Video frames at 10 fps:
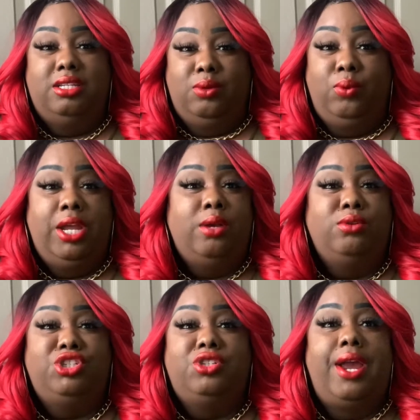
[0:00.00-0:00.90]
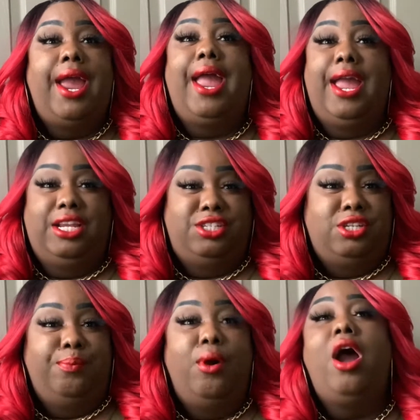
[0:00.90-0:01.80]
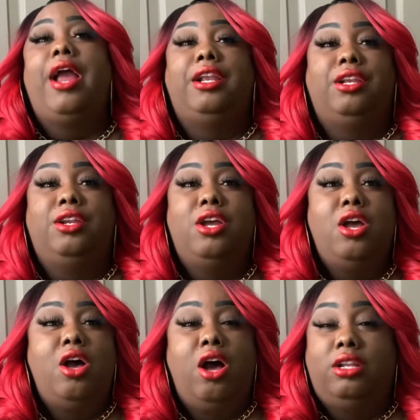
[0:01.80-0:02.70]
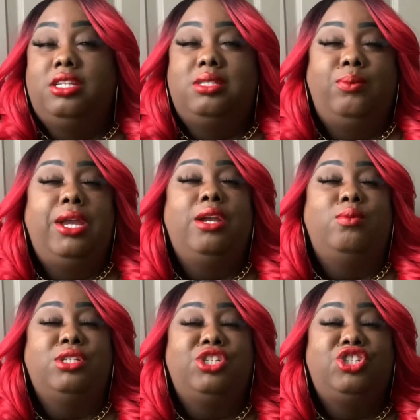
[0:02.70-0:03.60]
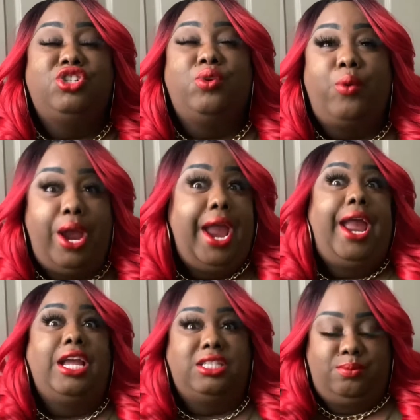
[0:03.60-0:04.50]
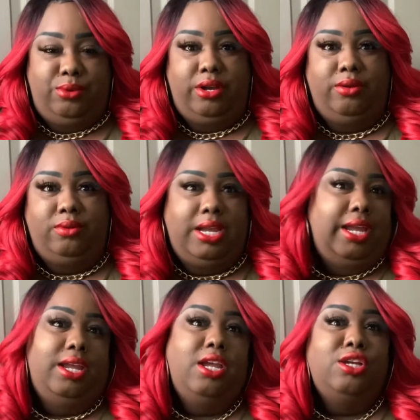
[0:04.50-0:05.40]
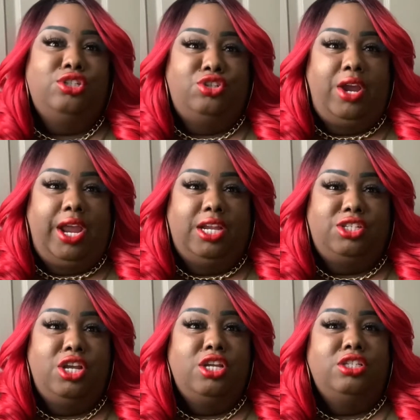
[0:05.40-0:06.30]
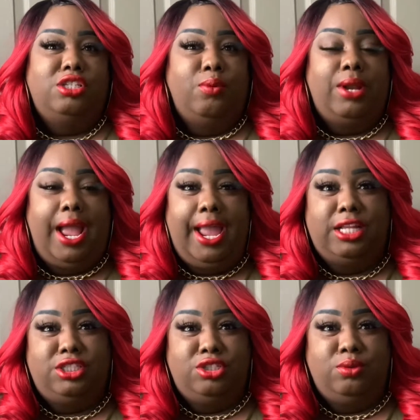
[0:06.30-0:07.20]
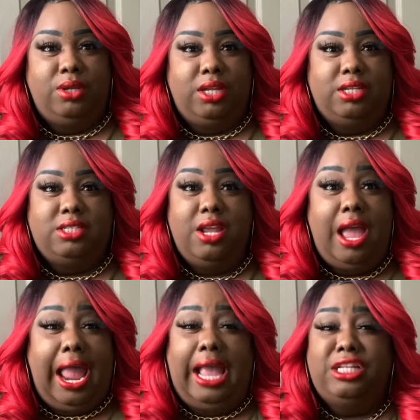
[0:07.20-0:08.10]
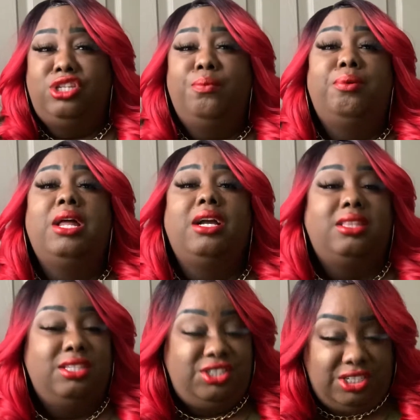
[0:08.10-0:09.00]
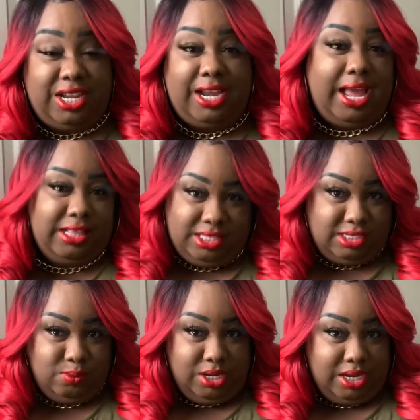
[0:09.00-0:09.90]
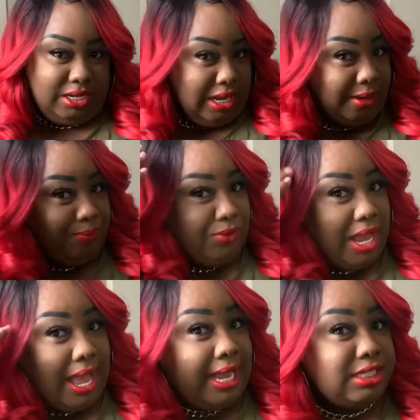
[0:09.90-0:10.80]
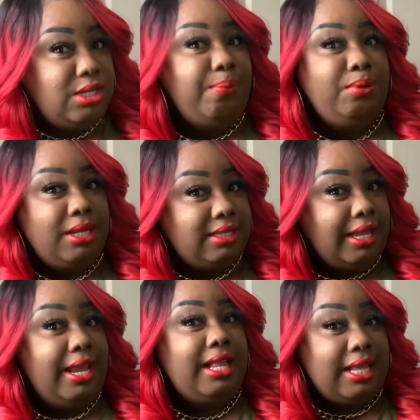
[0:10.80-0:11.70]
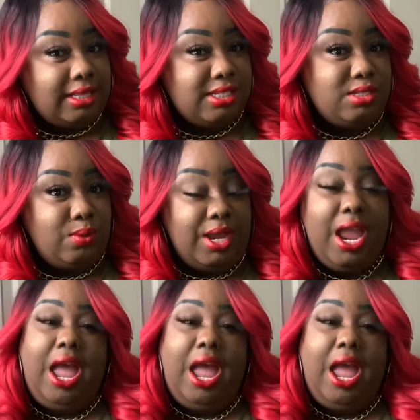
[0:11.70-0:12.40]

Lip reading: The wig was trash. The parting on this wig was trash, bro. Like, trash. So what I had to do is, I had to pluck the shit out this wig. Like, I had to pluck the hell out this wig.